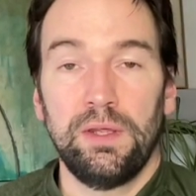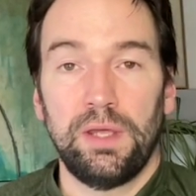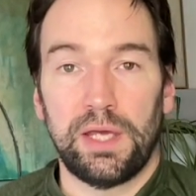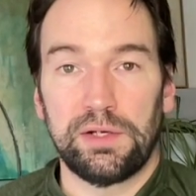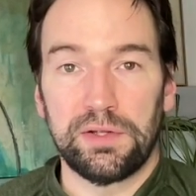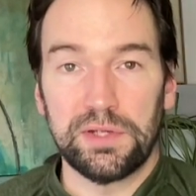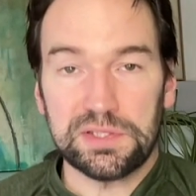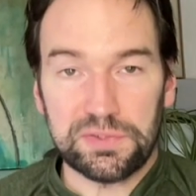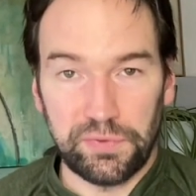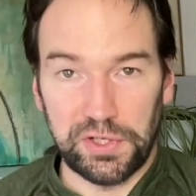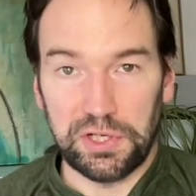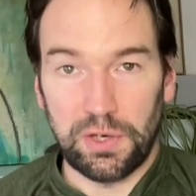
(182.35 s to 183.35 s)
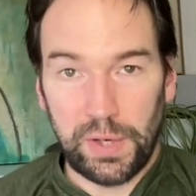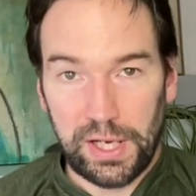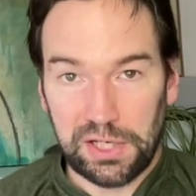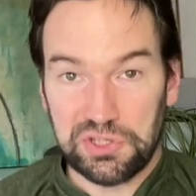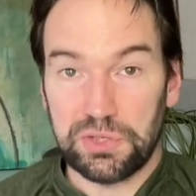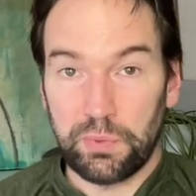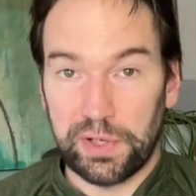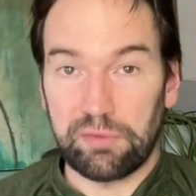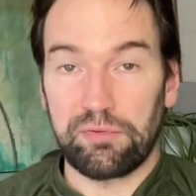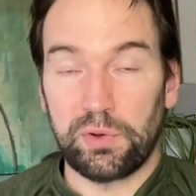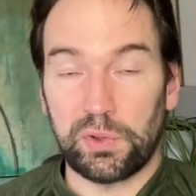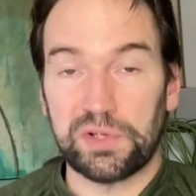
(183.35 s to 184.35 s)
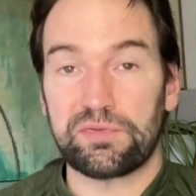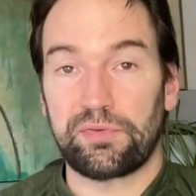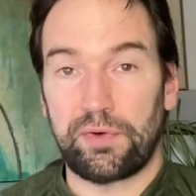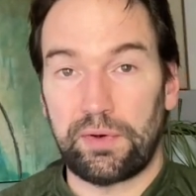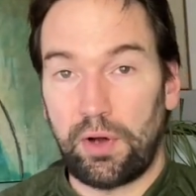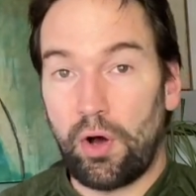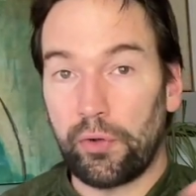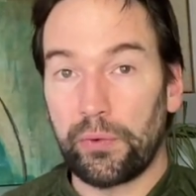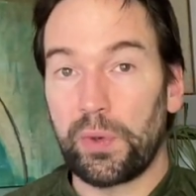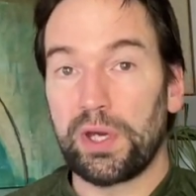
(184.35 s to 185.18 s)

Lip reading: And in this video, I actually want to focus all the way